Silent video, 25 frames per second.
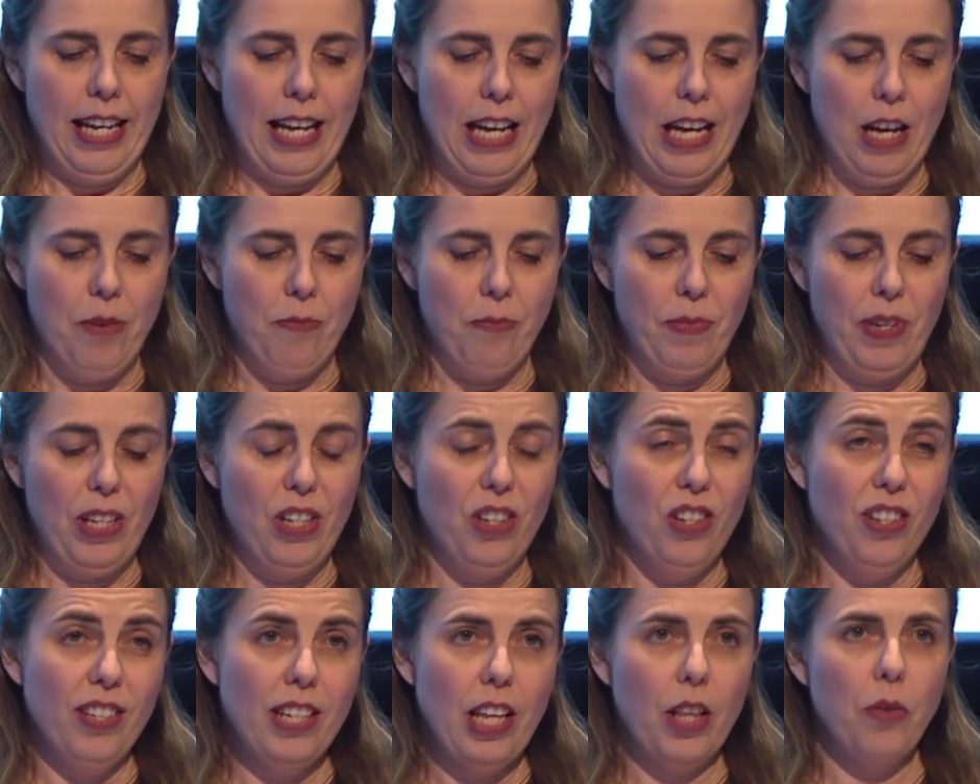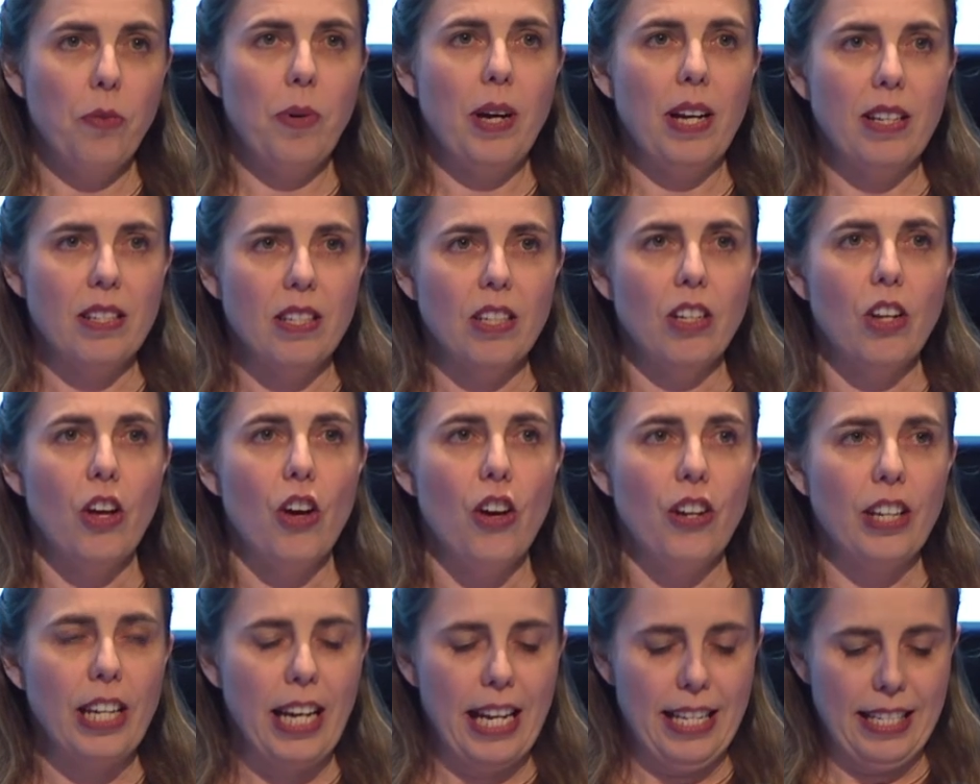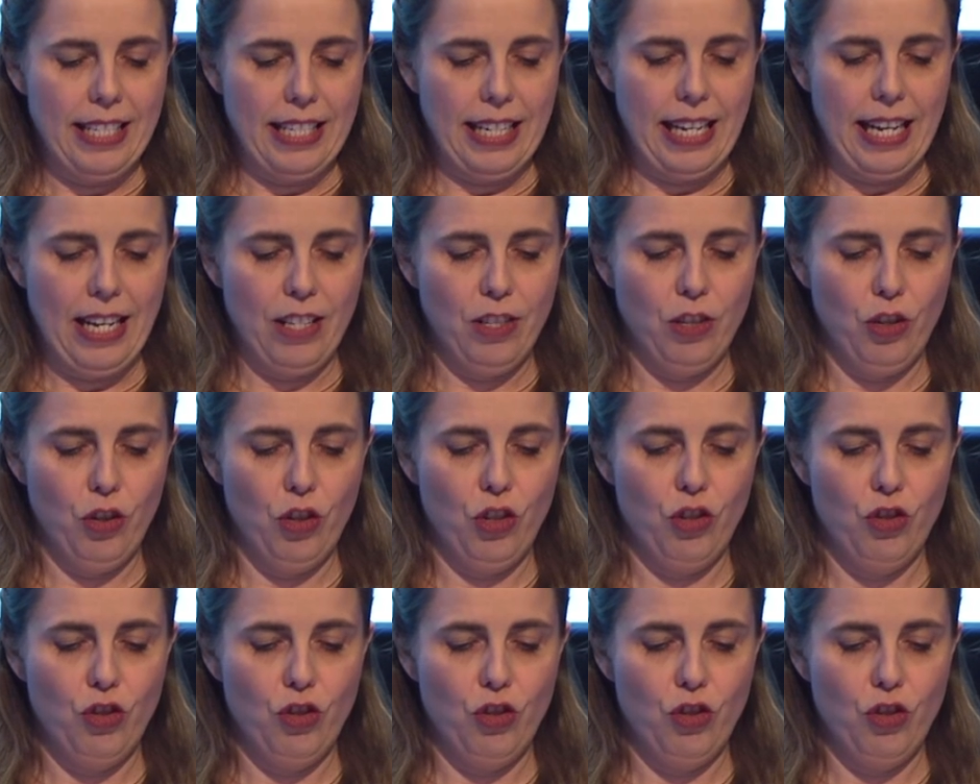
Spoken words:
In New South Wales alone, Cancer Council